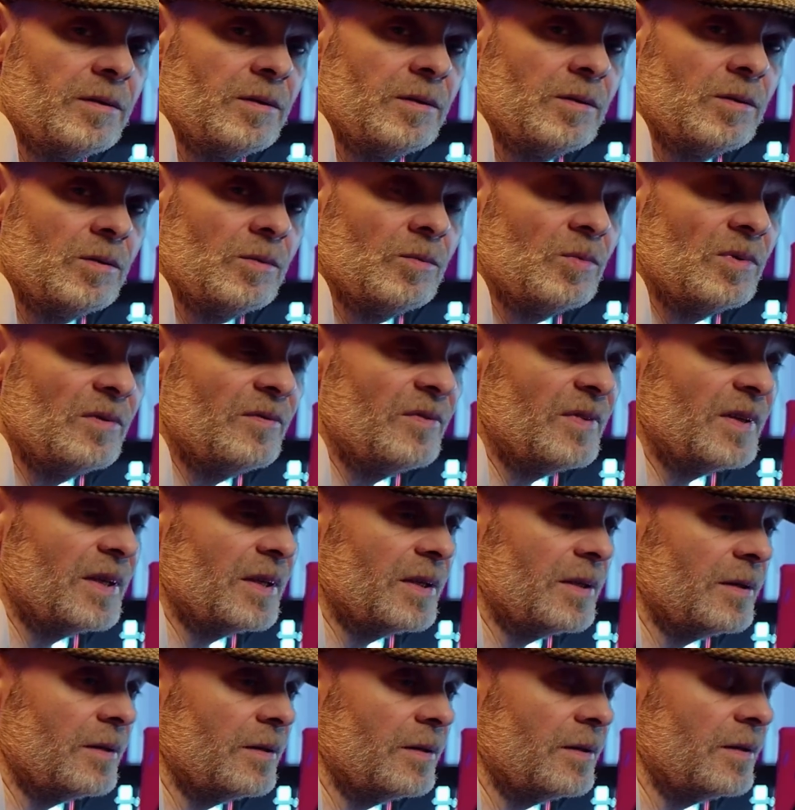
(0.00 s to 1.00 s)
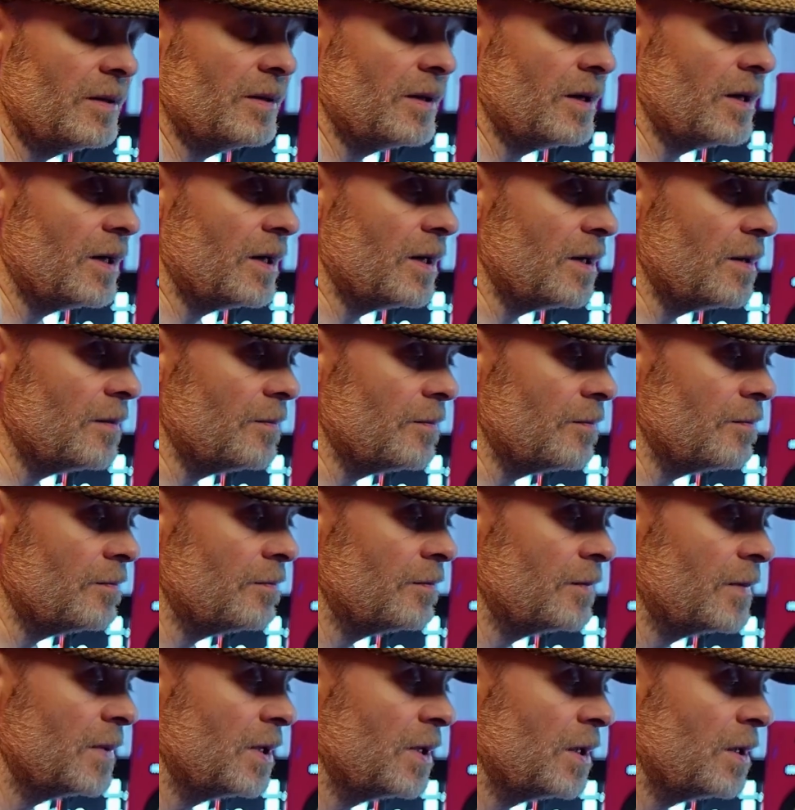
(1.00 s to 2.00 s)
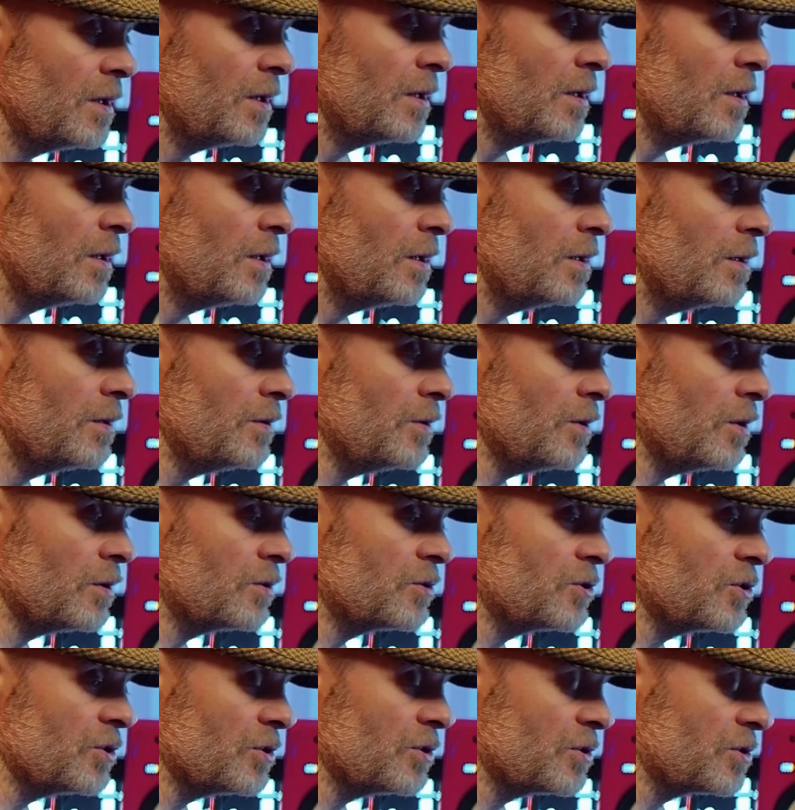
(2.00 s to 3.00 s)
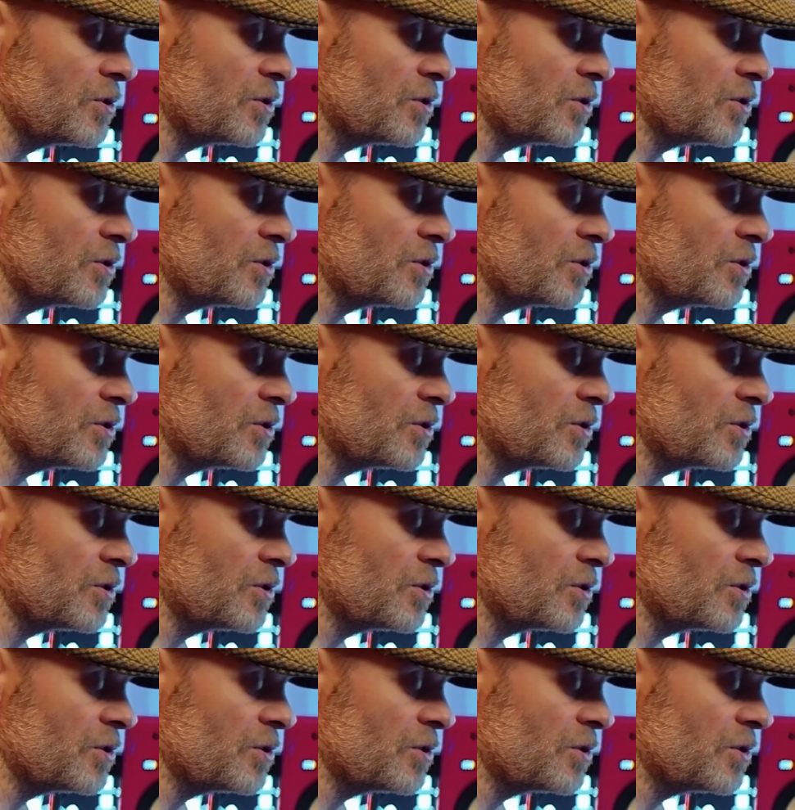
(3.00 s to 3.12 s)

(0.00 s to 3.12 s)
within, not just